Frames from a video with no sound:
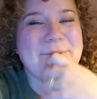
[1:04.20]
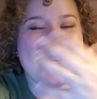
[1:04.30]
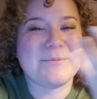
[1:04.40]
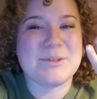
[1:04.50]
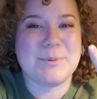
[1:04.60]
and
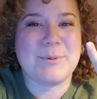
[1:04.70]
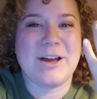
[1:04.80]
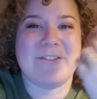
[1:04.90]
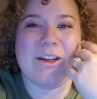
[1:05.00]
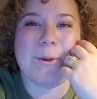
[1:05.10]
I'm super
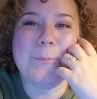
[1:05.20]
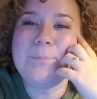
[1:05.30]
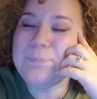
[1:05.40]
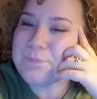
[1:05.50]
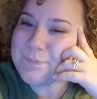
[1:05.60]
proud of him.
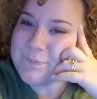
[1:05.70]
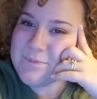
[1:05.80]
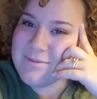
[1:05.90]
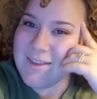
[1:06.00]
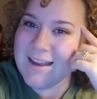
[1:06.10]

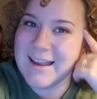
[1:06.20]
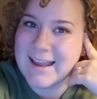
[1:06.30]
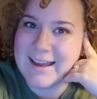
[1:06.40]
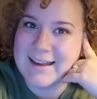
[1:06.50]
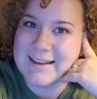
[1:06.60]

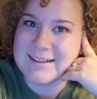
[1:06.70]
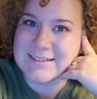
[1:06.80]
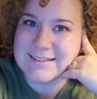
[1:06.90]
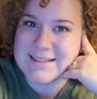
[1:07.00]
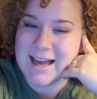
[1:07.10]

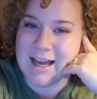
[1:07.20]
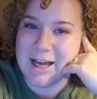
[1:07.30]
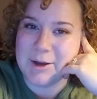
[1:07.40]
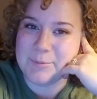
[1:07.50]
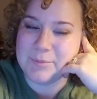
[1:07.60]
And
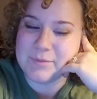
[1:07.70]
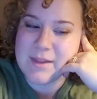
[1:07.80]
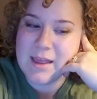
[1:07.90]
um,